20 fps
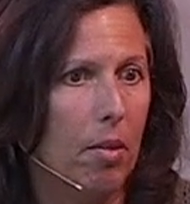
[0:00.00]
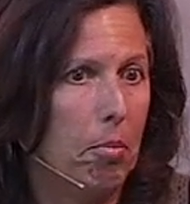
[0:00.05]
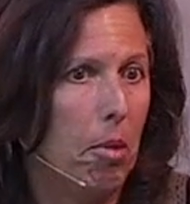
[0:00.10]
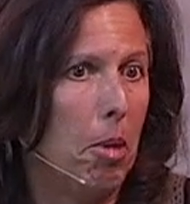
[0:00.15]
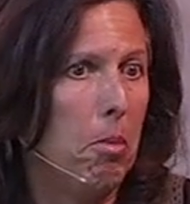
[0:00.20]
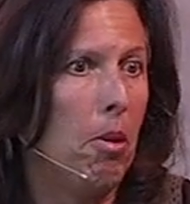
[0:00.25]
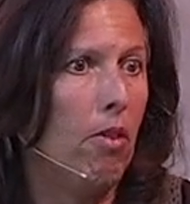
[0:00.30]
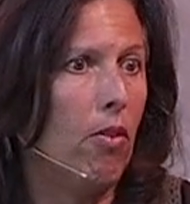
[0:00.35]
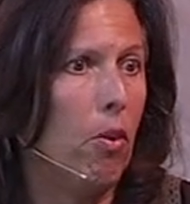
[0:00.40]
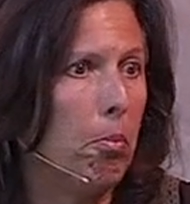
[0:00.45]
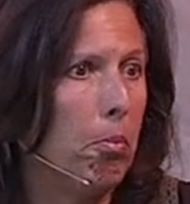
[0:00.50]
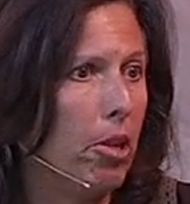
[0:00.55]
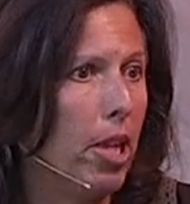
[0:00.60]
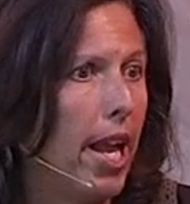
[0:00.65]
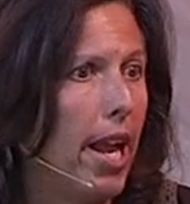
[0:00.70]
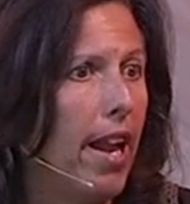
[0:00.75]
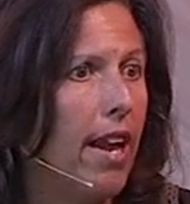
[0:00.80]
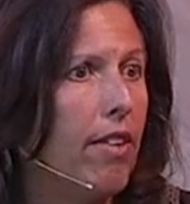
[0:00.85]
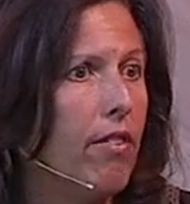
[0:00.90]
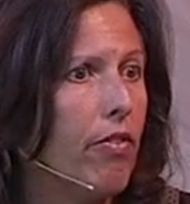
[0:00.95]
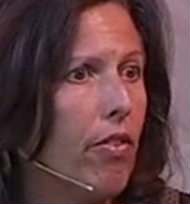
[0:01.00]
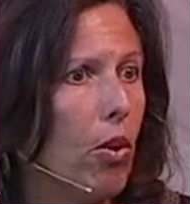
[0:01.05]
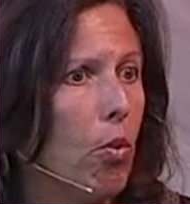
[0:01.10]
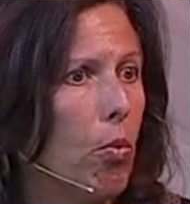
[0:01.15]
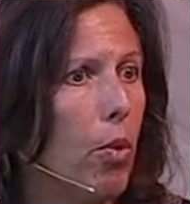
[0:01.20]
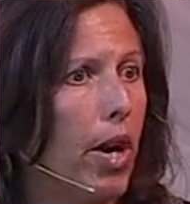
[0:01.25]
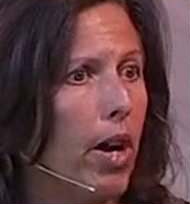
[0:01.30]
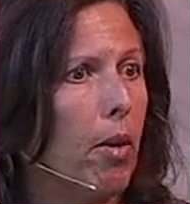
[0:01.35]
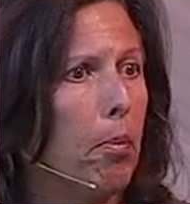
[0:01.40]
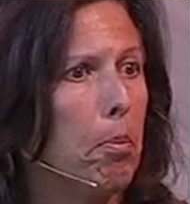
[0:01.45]
maybe even plan for
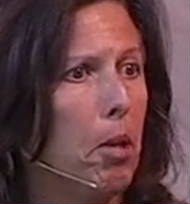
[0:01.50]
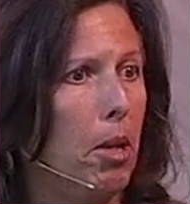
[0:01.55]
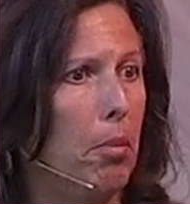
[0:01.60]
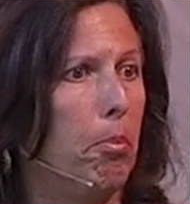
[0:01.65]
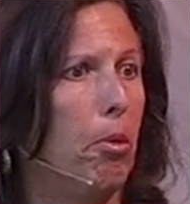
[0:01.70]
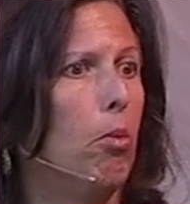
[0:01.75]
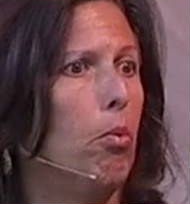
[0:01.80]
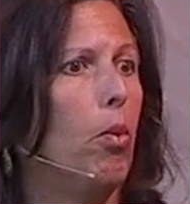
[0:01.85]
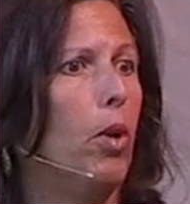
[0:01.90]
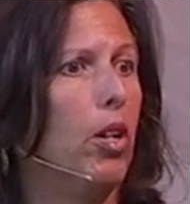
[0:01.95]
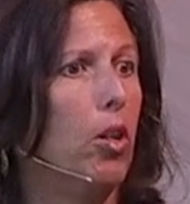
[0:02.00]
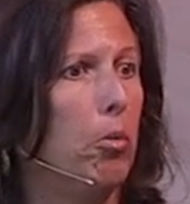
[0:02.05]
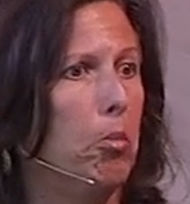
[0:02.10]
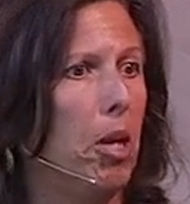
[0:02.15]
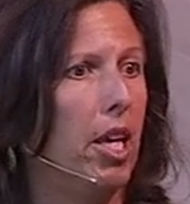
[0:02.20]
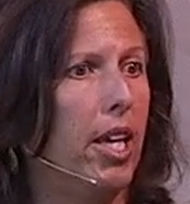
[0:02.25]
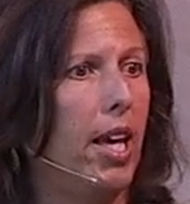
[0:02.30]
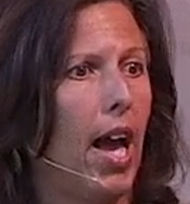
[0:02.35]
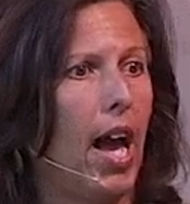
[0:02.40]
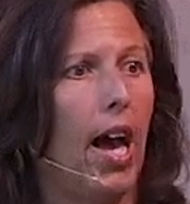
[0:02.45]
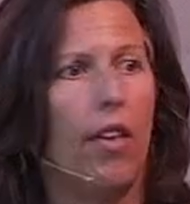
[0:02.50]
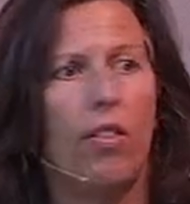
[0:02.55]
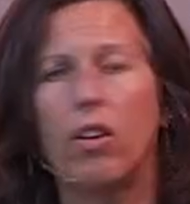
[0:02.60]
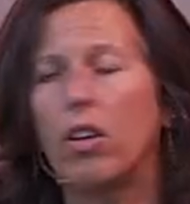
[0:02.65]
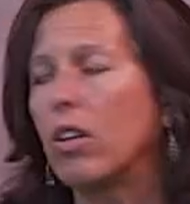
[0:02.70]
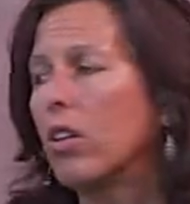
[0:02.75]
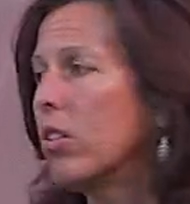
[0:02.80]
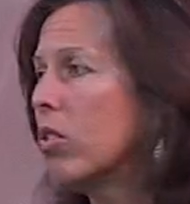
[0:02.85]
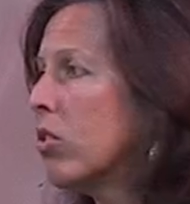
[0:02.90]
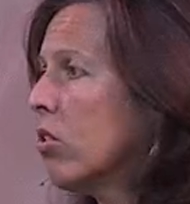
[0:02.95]
where people will be
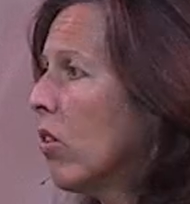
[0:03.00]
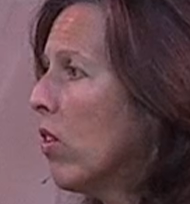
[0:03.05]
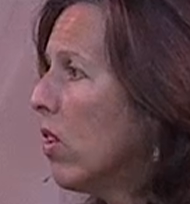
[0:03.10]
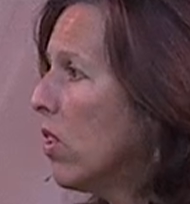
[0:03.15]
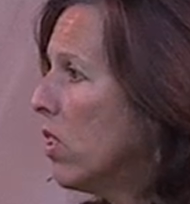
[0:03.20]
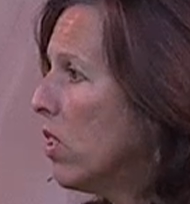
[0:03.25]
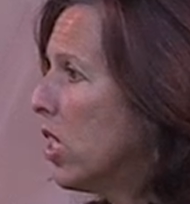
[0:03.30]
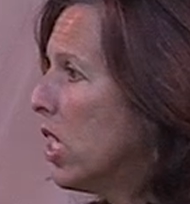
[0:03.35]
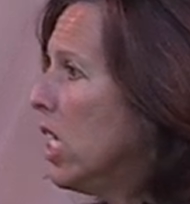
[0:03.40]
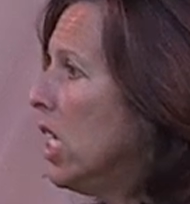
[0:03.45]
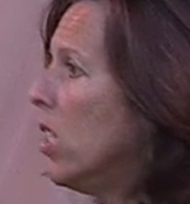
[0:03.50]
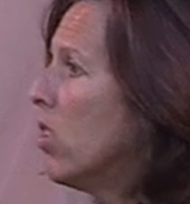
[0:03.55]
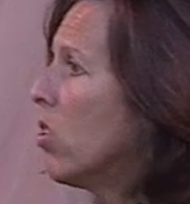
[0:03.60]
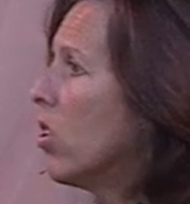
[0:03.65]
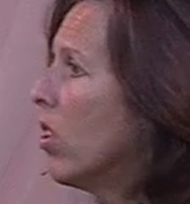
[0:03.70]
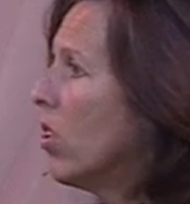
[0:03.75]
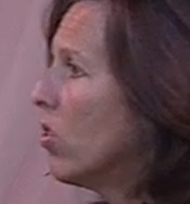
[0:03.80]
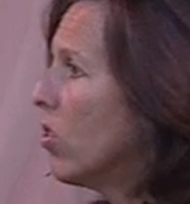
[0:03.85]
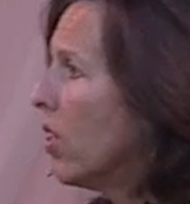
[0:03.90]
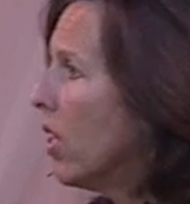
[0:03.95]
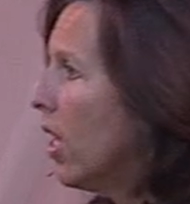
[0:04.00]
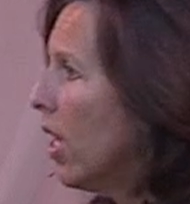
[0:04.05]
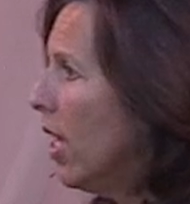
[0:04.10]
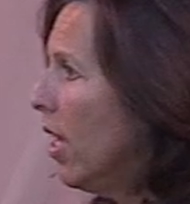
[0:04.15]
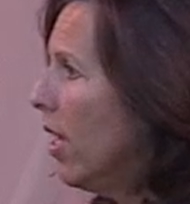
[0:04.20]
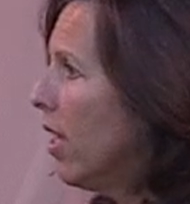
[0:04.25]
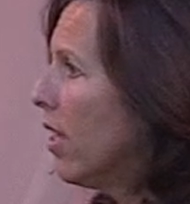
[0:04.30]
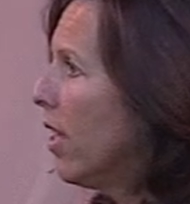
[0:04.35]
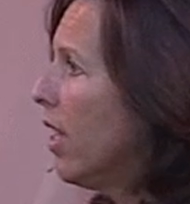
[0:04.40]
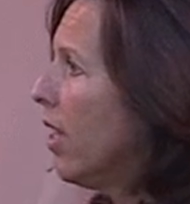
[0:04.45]
gathered so that the teachings and the
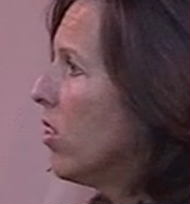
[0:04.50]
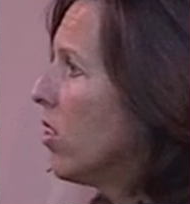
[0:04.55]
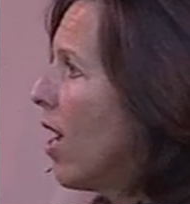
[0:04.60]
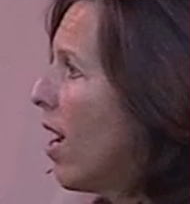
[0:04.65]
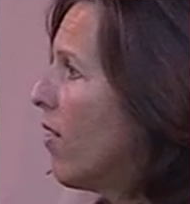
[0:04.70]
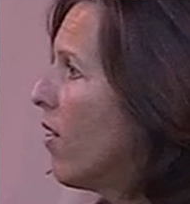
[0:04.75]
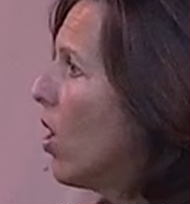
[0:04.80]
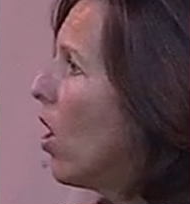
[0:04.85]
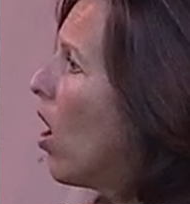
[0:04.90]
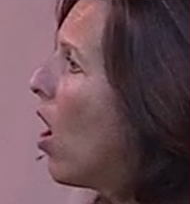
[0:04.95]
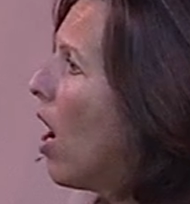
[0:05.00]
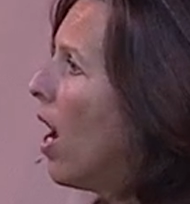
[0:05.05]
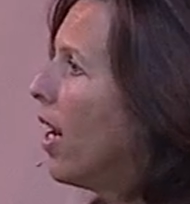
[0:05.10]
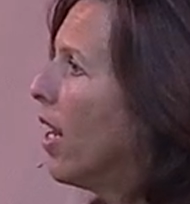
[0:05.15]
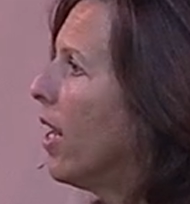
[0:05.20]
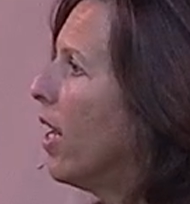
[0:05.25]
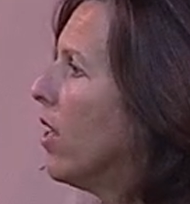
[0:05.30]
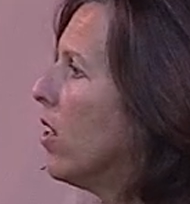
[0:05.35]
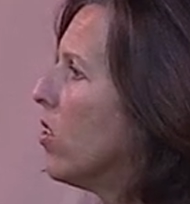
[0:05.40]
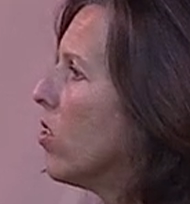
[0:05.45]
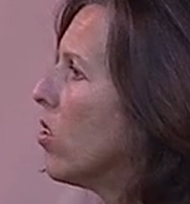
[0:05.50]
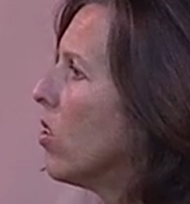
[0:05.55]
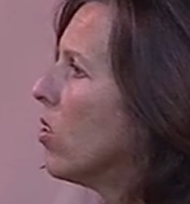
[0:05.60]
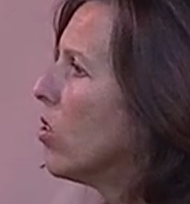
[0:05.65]
healings have an audience.